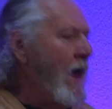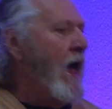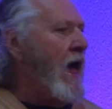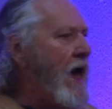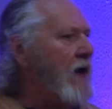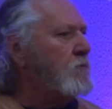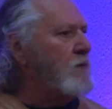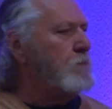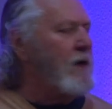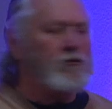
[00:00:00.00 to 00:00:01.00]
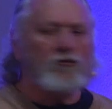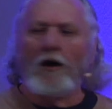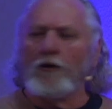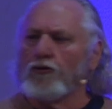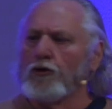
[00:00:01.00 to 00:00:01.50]
had to be based
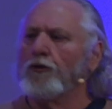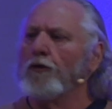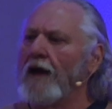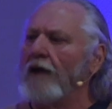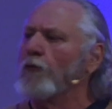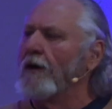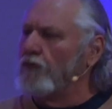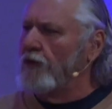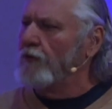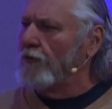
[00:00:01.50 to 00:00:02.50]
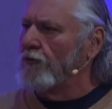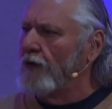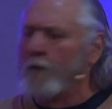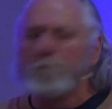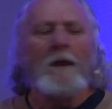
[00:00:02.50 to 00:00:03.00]
on truth. And that's why Jesus
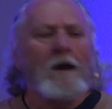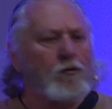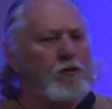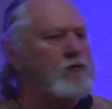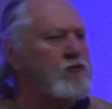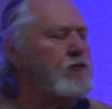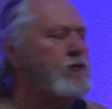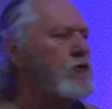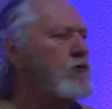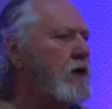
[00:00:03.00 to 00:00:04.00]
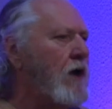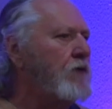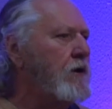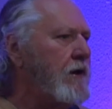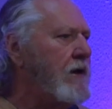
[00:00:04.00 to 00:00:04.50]
said, This is the new
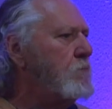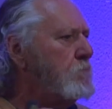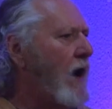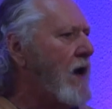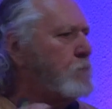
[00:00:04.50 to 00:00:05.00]
covenant in my